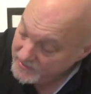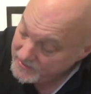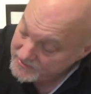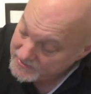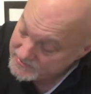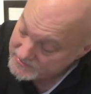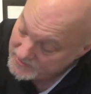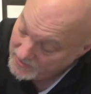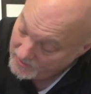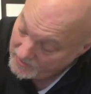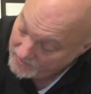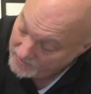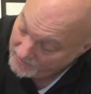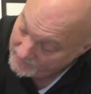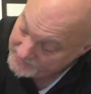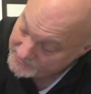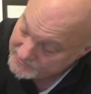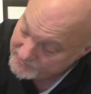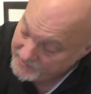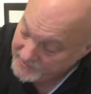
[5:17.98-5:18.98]
So on
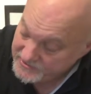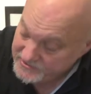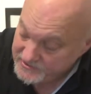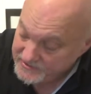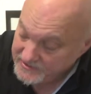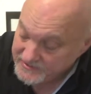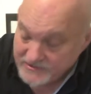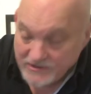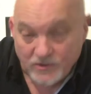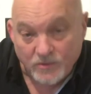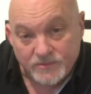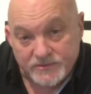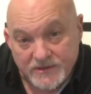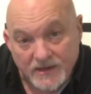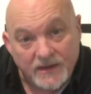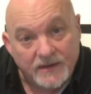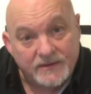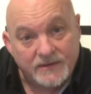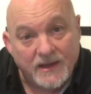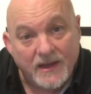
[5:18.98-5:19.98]
this picture, there's an
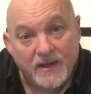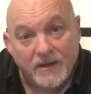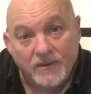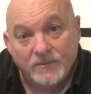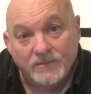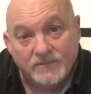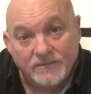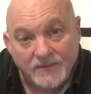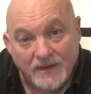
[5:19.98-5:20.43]
upside down